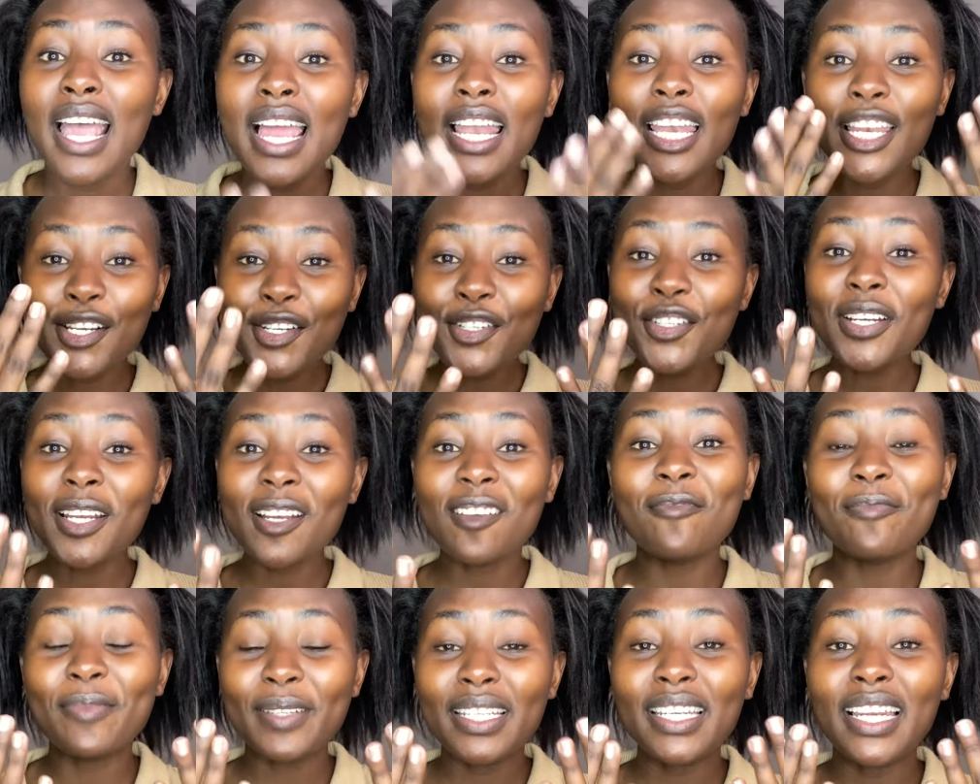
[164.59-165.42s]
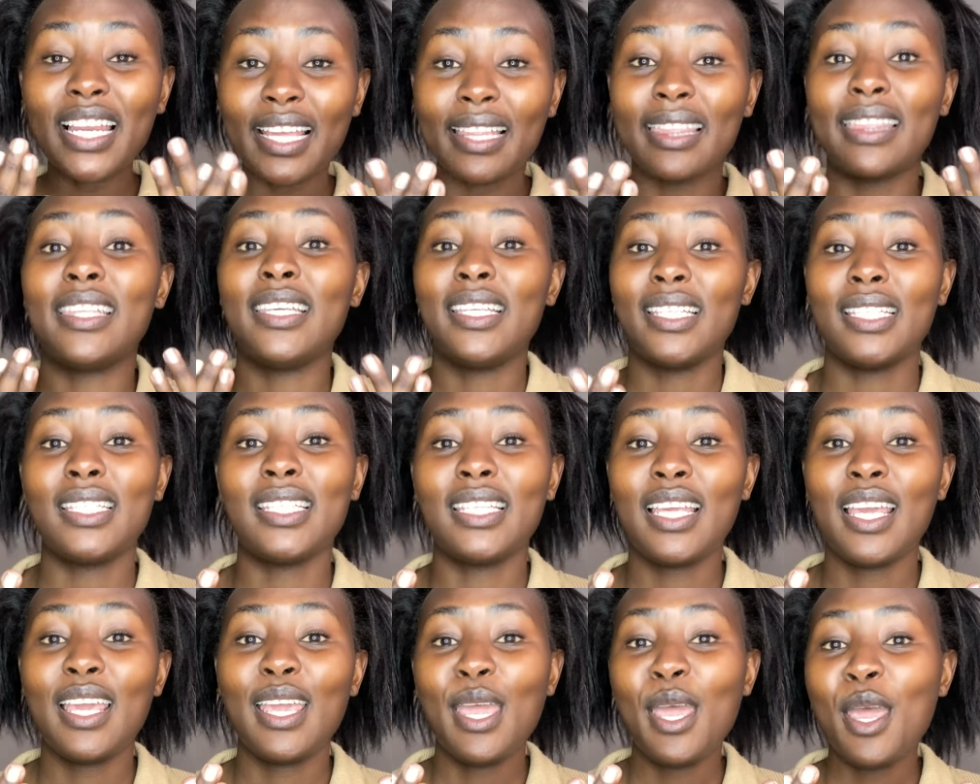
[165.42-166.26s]
Literally, I've been like this
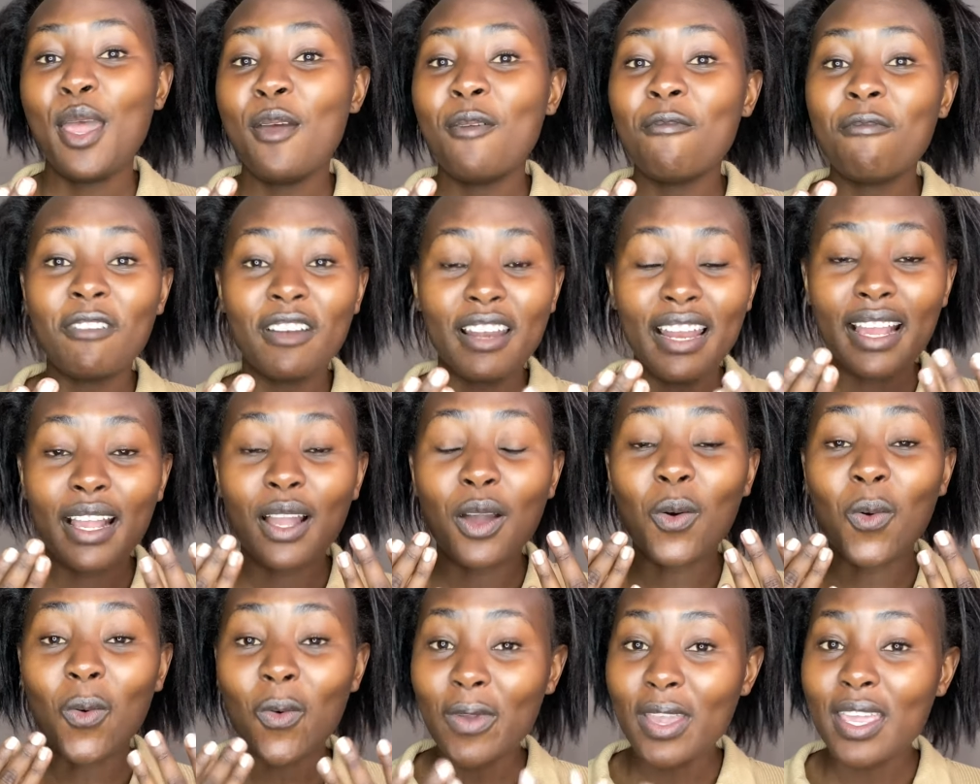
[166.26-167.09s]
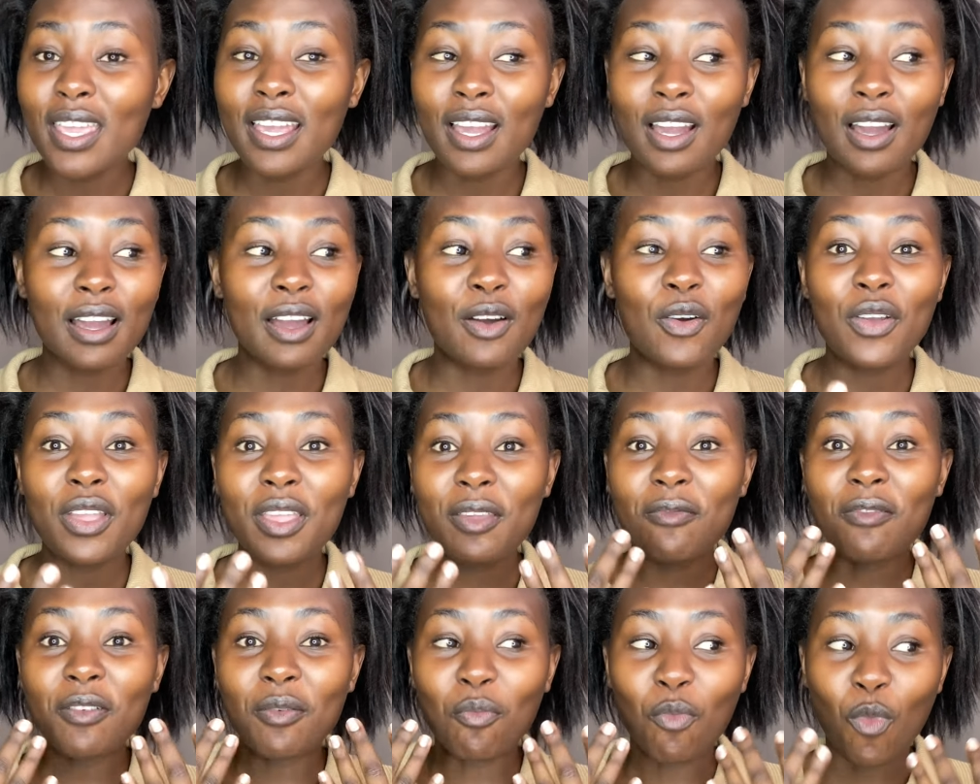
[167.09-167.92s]
for like a week or
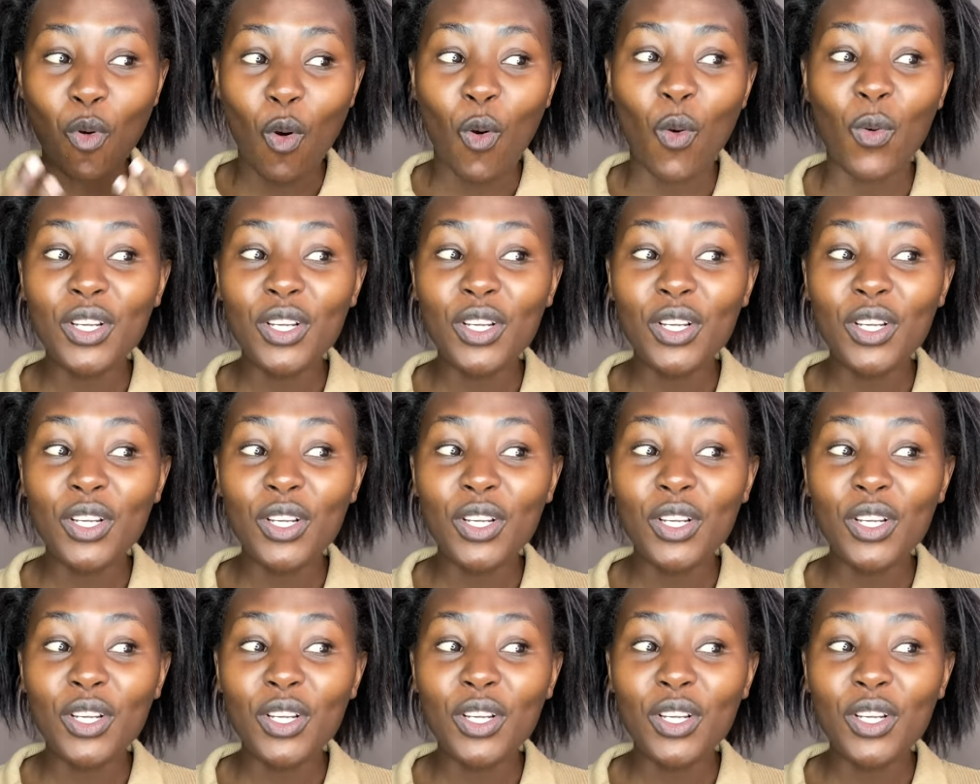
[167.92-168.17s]
even more,